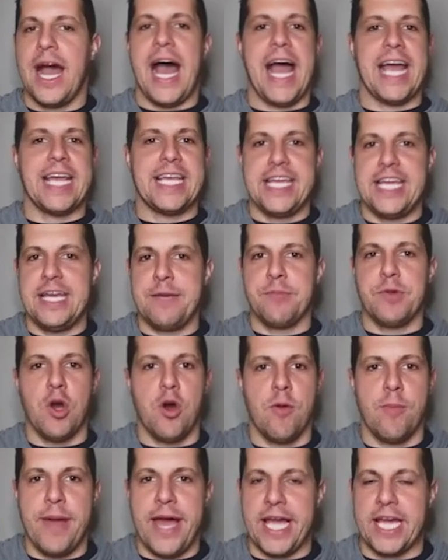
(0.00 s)
I keep
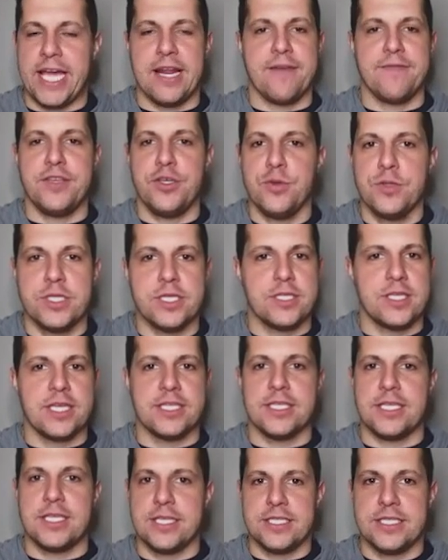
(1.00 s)
going back, and I've used this
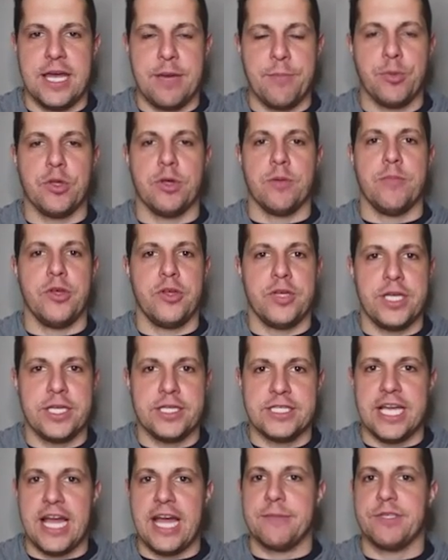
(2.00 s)
as an example a million
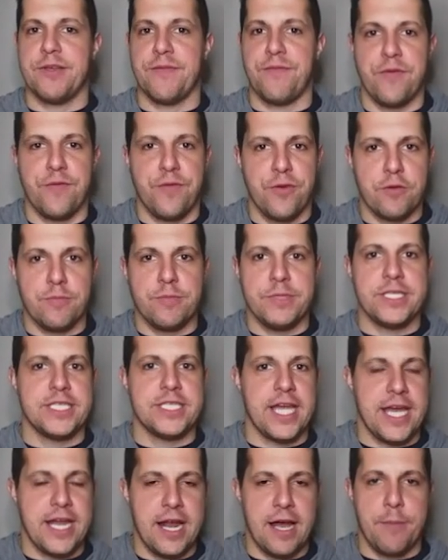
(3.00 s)
times. If you've heard me
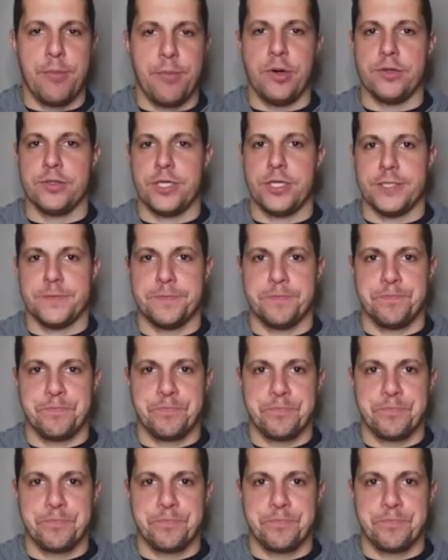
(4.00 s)
say it, I apologize.